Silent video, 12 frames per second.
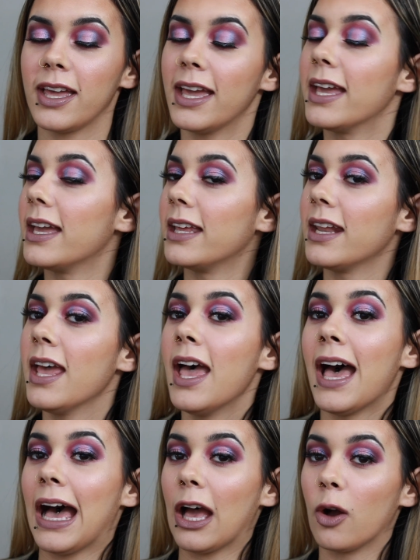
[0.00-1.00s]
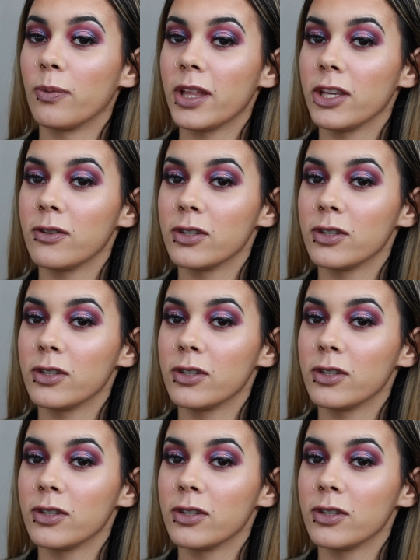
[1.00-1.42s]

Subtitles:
and I hope that you